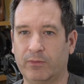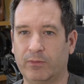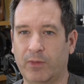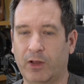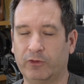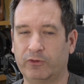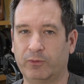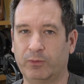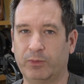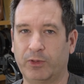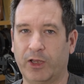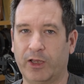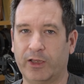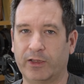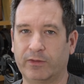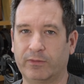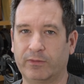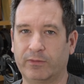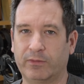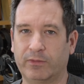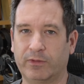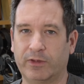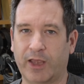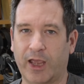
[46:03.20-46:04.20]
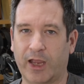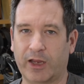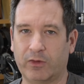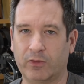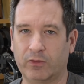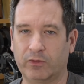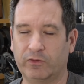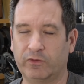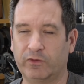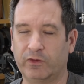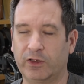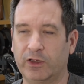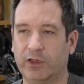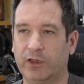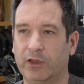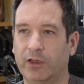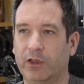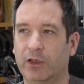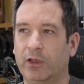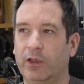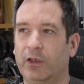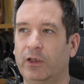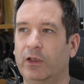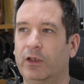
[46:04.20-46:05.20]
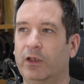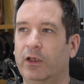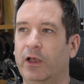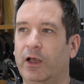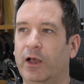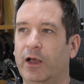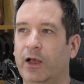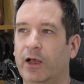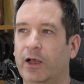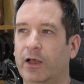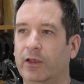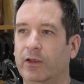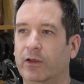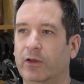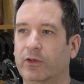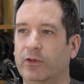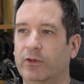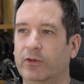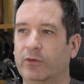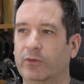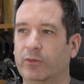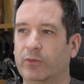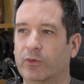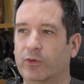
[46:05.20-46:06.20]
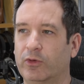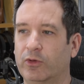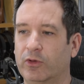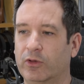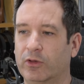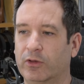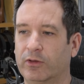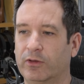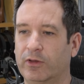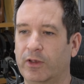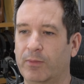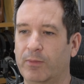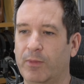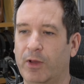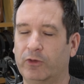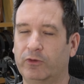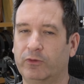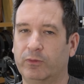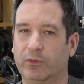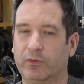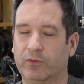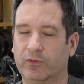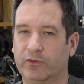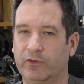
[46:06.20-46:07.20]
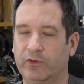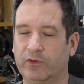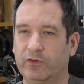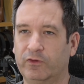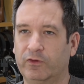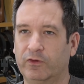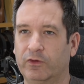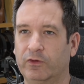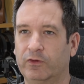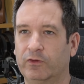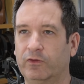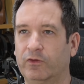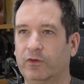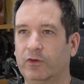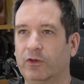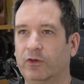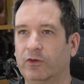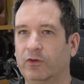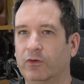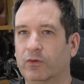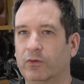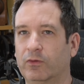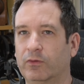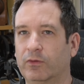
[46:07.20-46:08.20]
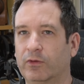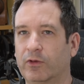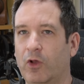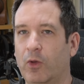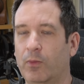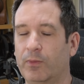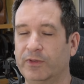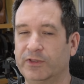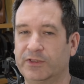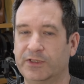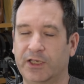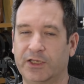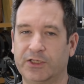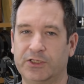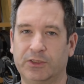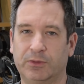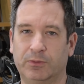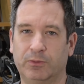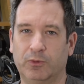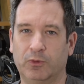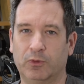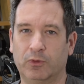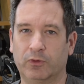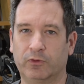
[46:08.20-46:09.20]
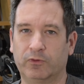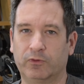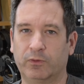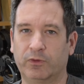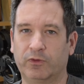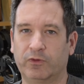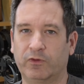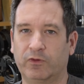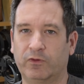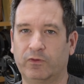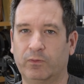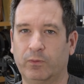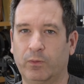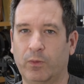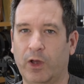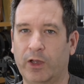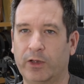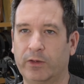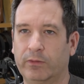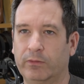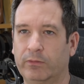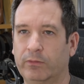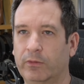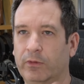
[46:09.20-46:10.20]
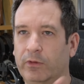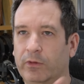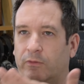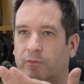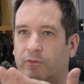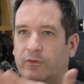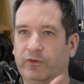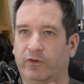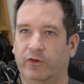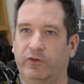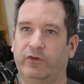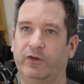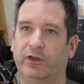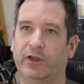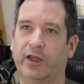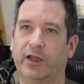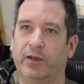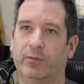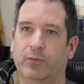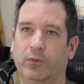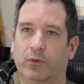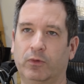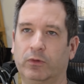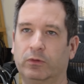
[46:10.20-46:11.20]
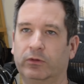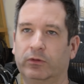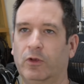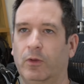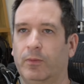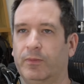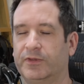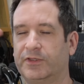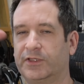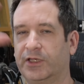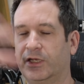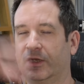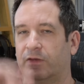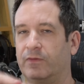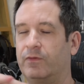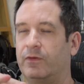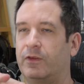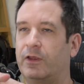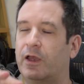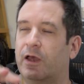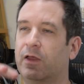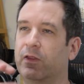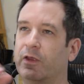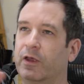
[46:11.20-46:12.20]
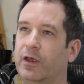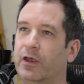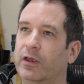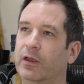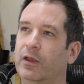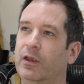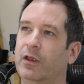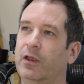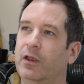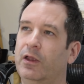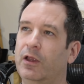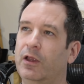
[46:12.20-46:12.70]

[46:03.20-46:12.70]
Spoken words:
multiply the accuracy. Multiple resistors. You can do compensation boards, which is one resistor ladder board compensating for the other,